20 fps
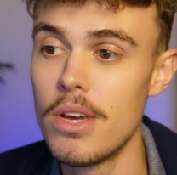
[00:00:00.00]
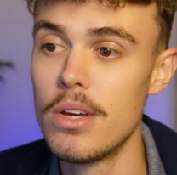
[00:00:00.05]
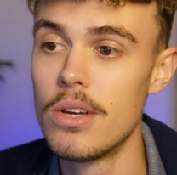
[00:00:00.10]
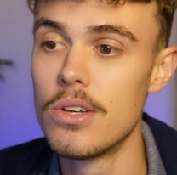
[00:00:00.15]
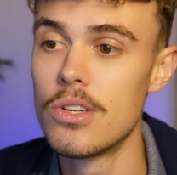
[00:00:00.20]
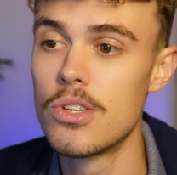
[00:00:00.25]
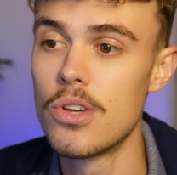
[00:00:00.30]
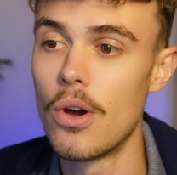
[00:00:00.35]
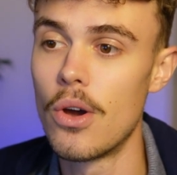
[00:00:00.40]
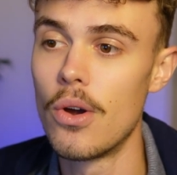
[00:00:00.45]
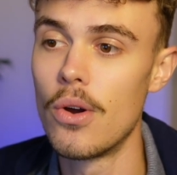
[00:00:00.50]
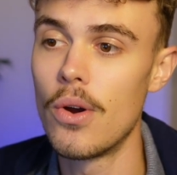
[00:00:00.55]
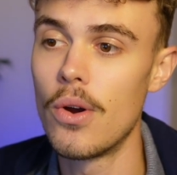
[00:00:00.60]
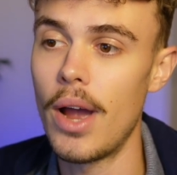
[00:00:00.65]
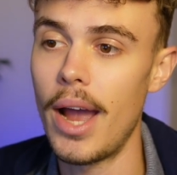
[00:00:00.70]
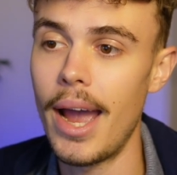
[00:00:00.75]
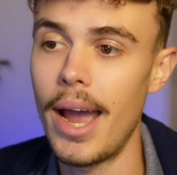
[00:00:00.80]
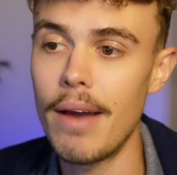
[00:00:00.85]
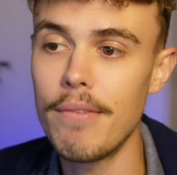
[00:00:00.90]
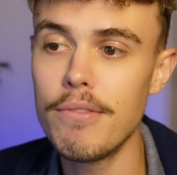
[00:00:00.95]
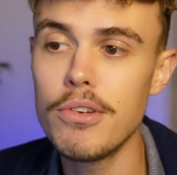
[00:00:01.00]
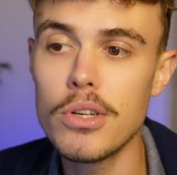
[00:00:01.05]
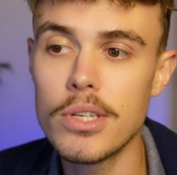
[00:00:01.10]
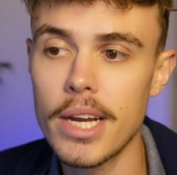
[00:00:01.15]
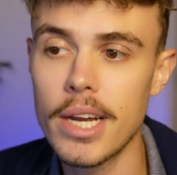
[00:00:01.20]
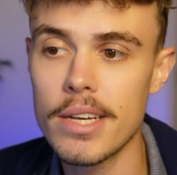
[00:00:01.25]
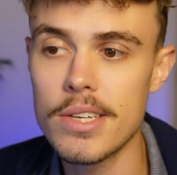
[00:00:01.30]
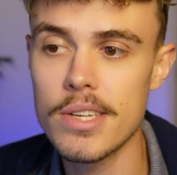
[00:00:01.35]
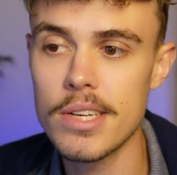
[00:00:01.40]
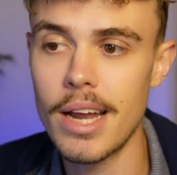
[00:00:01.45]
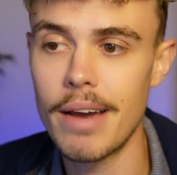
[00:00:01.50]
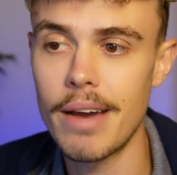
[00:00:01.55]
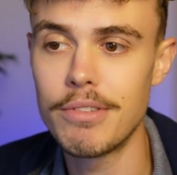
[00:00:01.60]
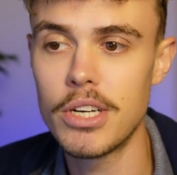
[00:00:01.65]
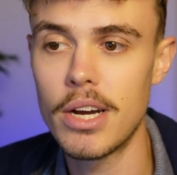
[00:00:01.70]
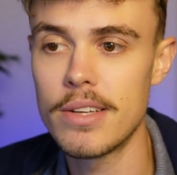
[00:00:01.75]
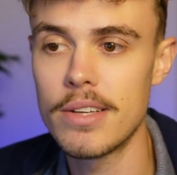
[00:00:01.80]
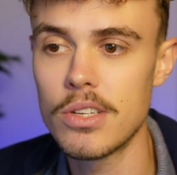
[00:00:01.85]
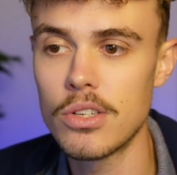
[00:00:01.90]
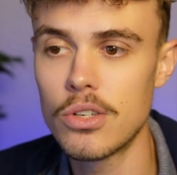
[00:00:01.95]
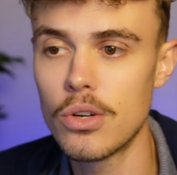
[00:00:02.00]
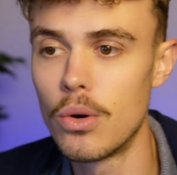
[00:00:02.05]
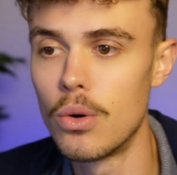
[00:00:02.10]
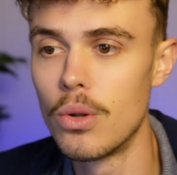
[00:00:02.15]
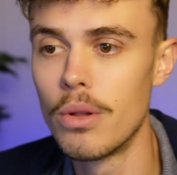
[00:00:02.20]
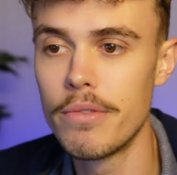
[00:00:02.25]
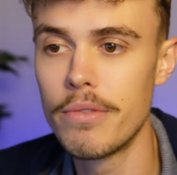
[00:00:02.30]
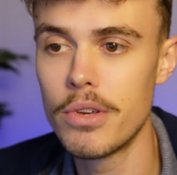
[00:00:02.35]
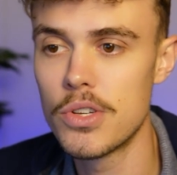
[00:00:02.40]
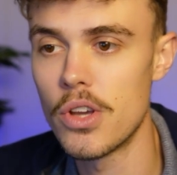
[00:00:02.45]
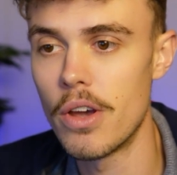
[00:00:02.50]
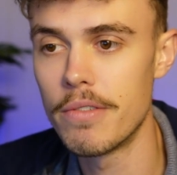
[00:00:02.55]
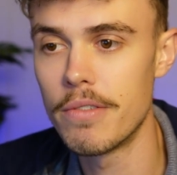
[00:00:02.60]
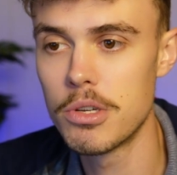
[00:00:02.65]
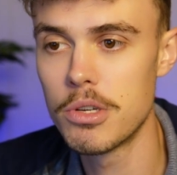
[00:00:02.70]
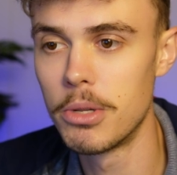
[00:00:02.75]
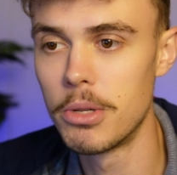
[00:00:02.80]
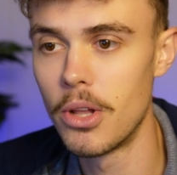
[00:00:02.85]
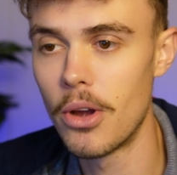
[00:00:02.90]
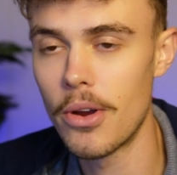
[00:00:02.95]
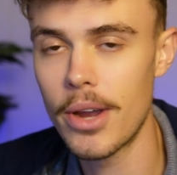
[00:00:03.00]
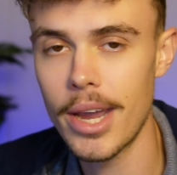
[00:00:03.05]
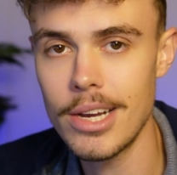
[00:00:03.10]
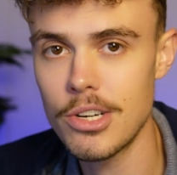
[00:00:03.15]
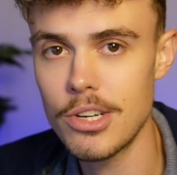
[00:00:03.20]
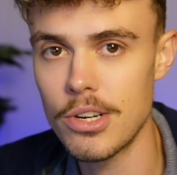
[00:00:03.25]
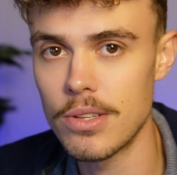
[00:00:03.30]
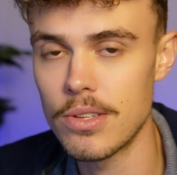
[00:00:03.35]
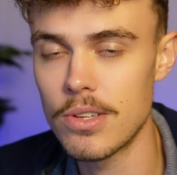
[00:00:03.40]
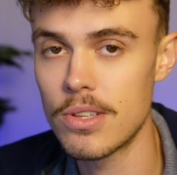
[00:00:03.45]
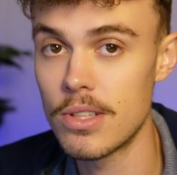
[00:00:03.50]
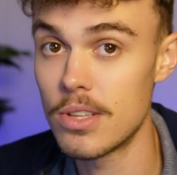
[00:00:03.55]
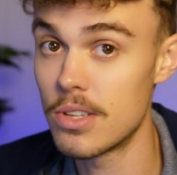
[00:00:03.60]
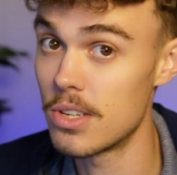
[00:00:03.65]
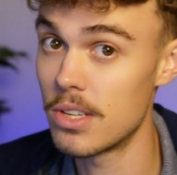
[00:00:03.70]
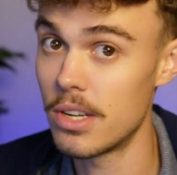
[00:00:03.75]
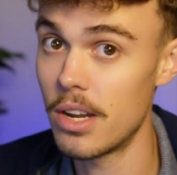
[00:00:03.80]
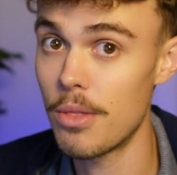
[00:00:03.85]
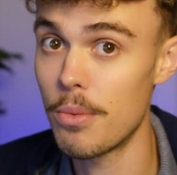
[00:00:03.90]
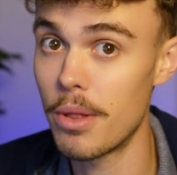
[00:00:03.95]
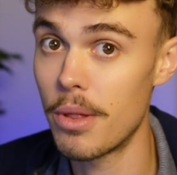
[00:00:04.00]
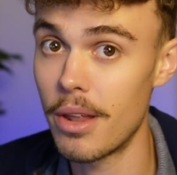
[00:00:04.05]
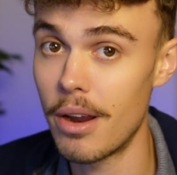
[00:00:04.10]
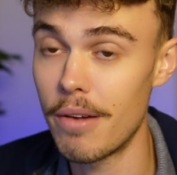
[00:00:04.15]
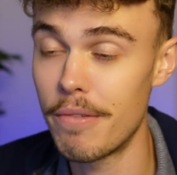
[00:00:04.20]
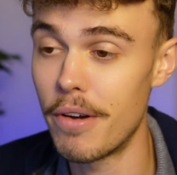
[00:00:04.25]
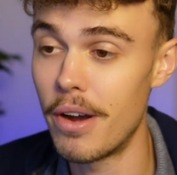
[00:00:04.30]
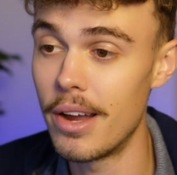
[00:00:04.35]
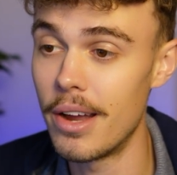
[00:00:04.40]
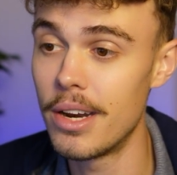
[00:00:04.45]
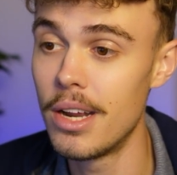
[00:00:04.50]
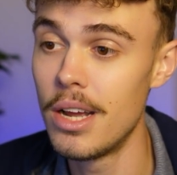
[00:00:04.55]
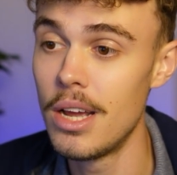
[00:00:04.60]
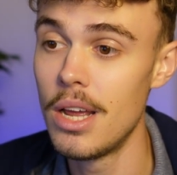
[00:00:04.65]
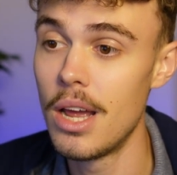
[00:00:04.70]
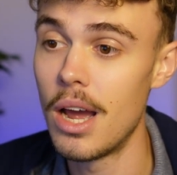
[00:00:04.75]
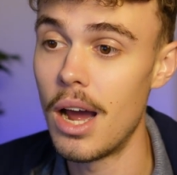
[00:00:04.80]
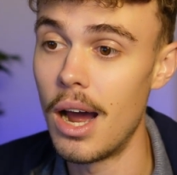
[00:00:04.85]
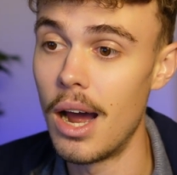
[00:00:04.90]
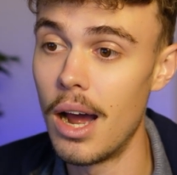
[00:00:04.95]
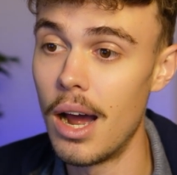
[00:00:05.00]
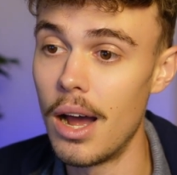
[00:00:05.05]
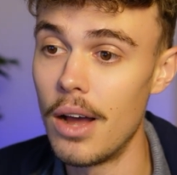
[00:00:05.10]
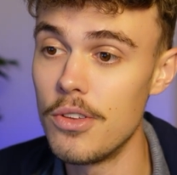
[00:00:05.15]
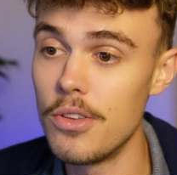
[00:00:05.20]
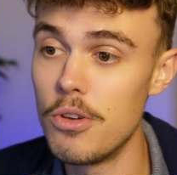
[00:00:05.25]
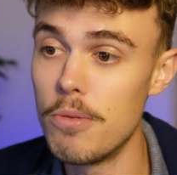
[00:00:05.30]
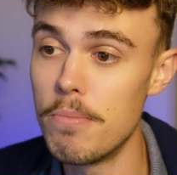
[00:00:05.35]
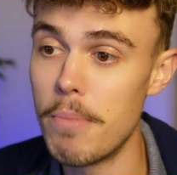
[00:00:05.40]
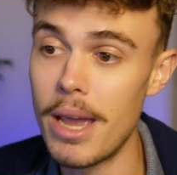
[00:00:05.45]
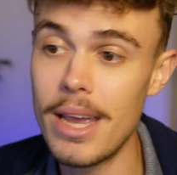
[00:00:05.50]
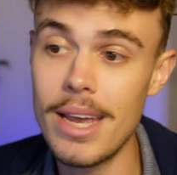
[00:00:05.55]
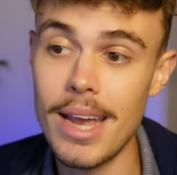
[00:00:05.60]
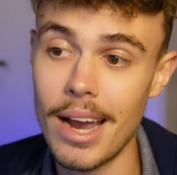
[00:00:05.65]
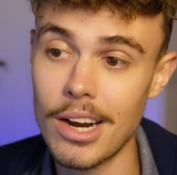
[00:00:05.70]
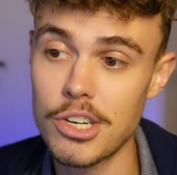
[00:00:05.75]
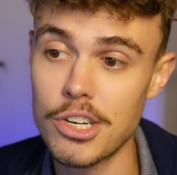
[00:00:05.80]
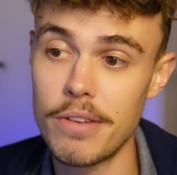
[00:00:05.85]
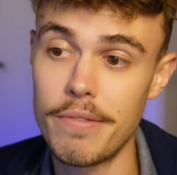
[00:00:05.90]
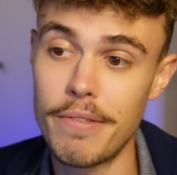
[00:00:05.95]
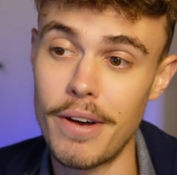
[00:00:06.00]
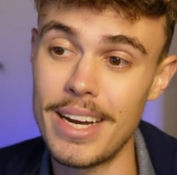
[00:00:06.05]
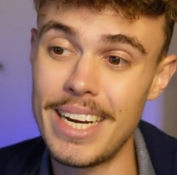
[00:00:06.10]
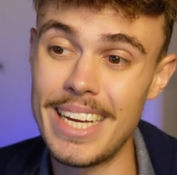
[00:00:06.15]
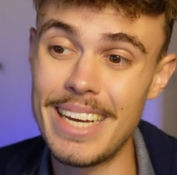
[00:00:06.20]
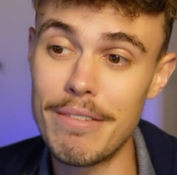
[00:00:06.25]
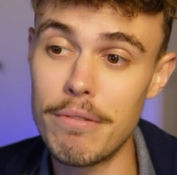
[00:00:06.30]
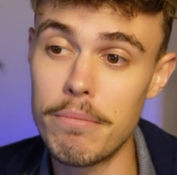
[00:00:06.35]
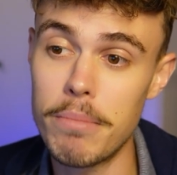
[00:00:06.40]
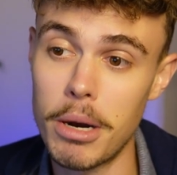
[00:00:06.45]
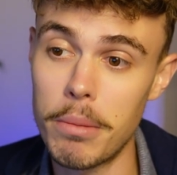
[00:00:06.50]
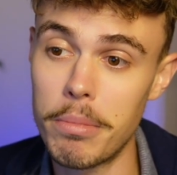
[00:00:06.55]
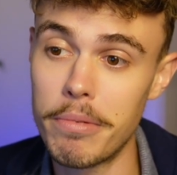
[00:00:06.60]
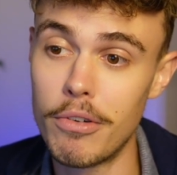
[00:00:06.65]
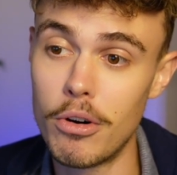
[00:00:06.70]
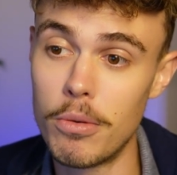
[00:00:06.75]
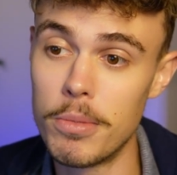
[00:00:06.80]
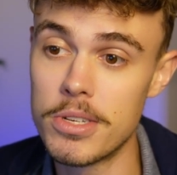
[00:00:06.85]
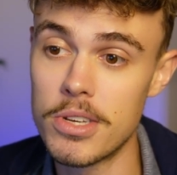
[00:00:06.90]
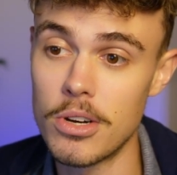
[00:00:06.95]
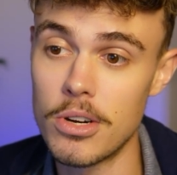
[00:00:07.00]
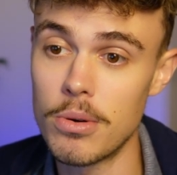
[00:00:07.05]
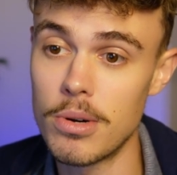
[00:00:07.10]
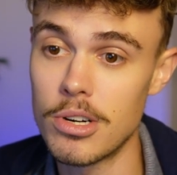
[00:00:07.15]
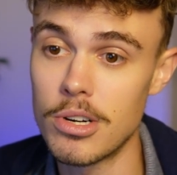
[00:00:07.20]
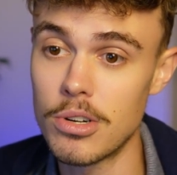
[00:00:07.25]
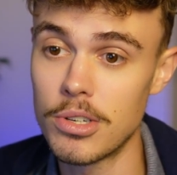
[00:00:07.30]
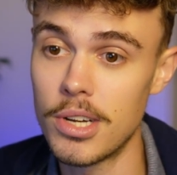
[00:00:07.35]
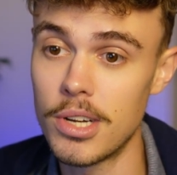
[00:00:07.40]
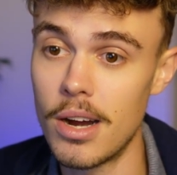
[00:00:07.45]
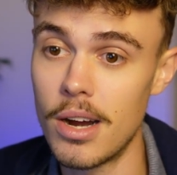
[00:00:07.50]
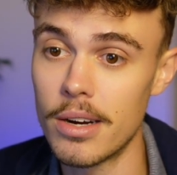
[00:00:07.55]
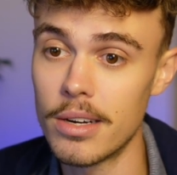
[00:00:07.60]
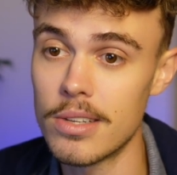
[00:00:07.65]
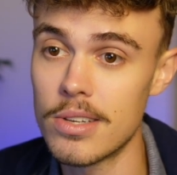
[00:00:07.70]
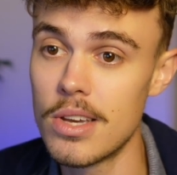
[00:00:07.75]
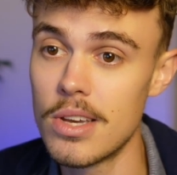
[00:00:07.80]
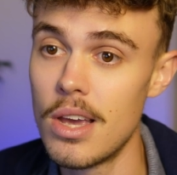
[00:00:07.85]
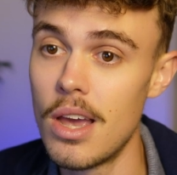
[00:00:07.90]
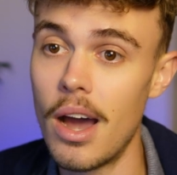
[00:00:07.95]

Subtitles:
So have you tested advertising to all of your serviceable locations? This is another one that I find you may actually find even better performers than your initial targets.